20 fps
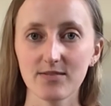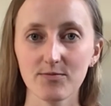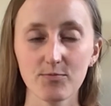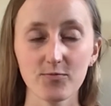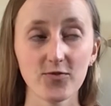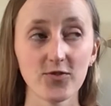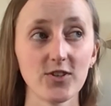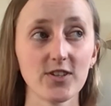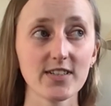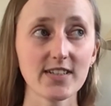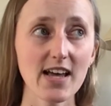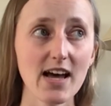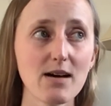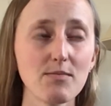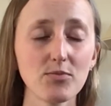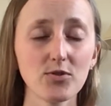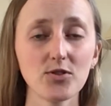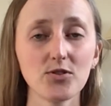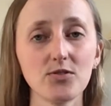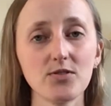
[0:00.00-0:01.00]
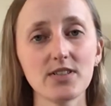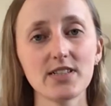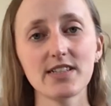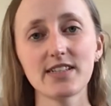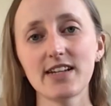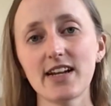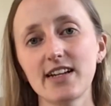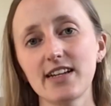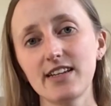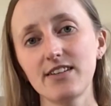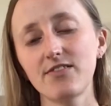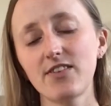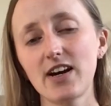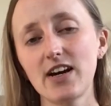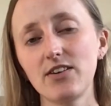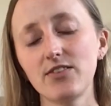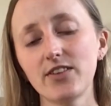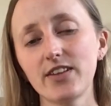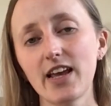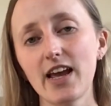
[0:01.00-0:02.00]
For example, a study
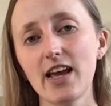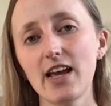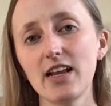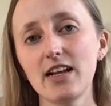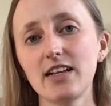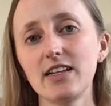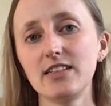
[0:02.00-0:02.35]
found that